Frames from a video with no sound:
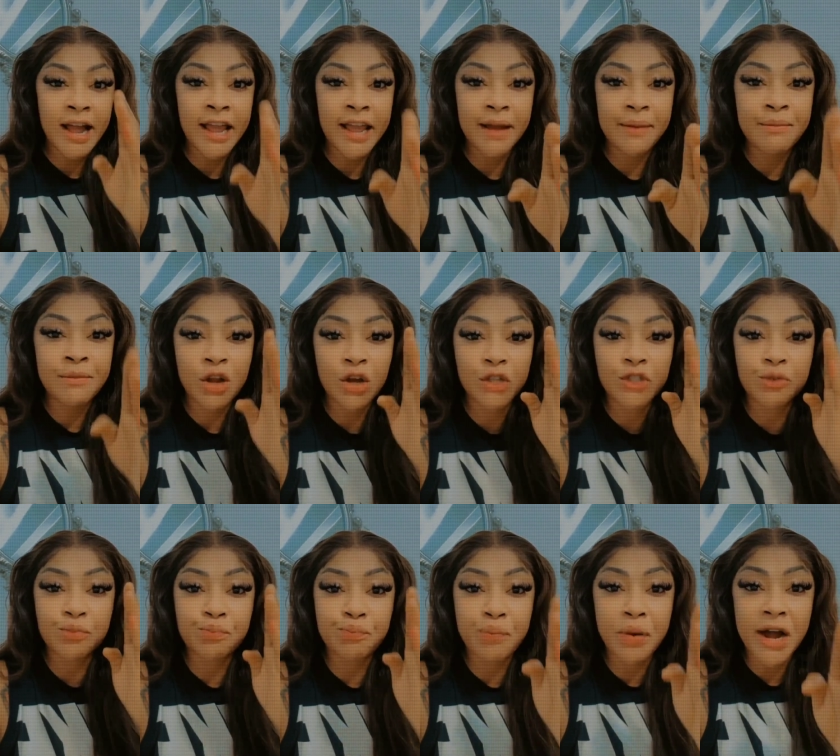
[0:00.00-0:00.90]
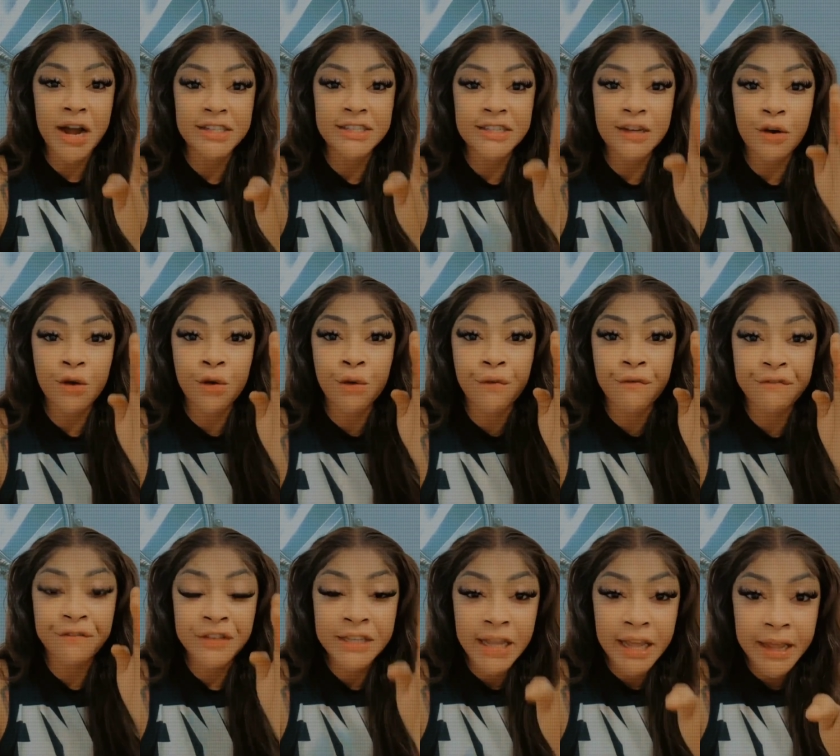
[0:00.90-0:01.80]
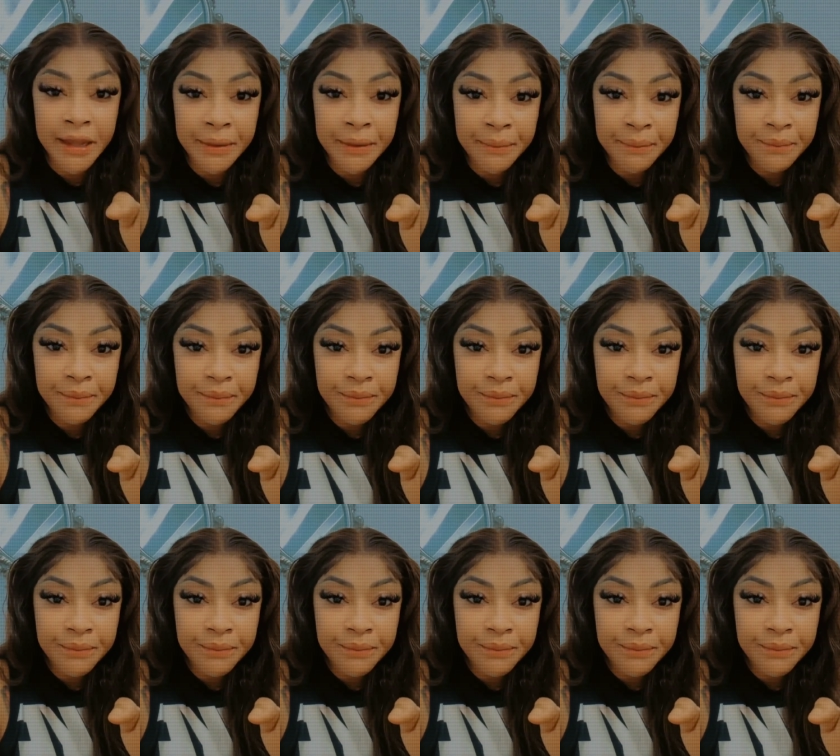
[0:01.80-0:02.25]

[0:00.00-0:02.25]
am not part of them.